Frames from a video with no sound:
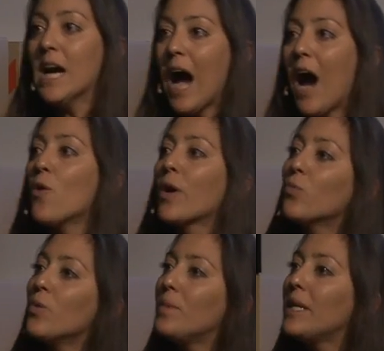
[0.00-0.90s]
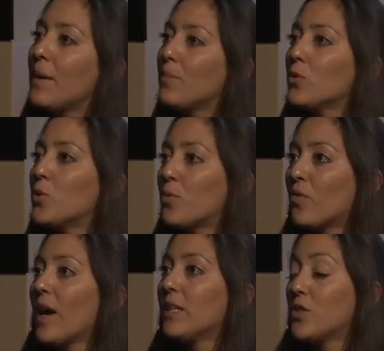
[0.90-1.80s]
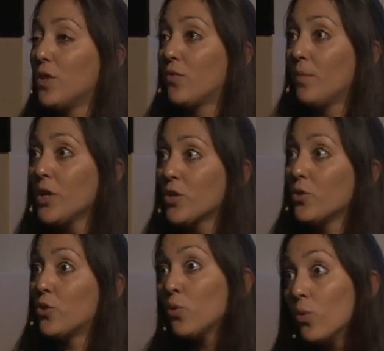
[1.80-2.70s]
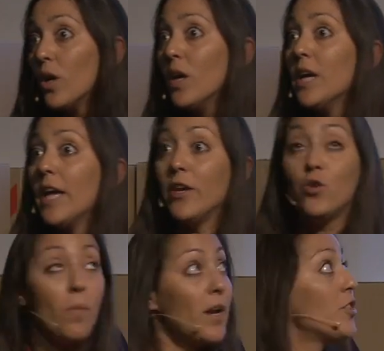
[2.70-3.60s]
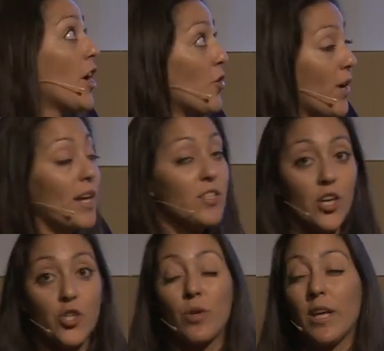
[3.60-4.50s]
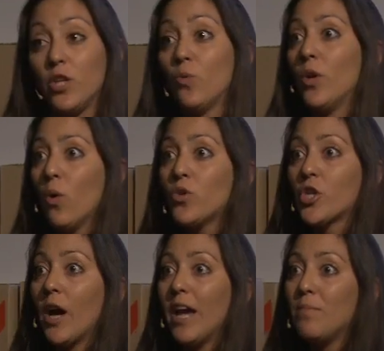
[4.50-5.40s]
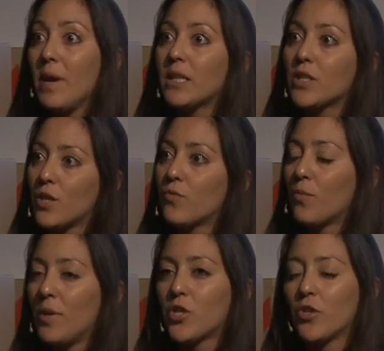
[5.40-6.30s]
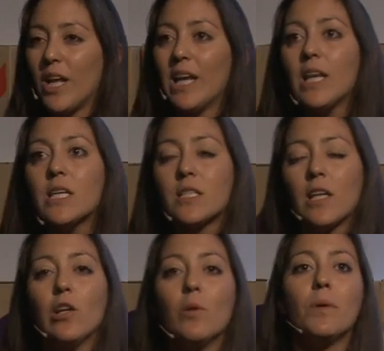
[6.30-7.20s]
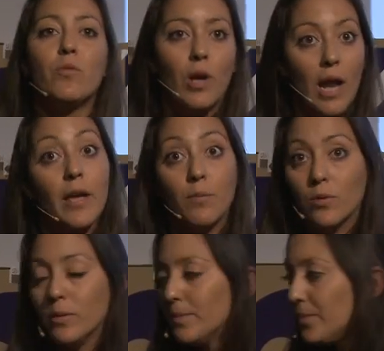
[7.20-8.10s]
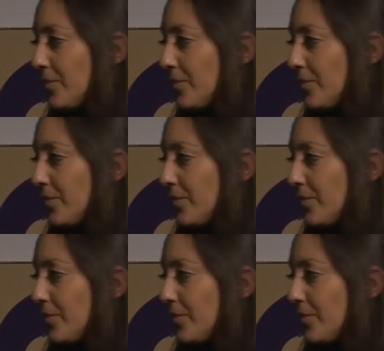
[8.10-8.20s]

How can we be able to provide this information to a humanitarian organization like UN OCHA and make this information at least a little bit reliable?